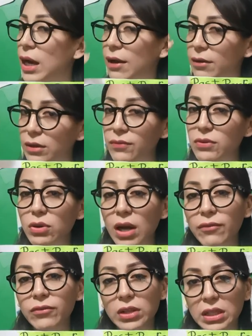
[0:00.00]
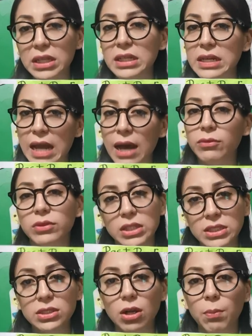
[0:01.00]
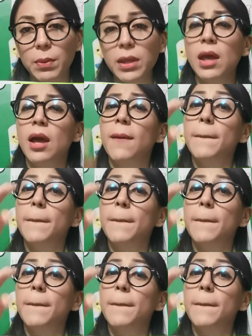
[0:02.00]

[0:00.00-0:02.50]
have clear now this topic,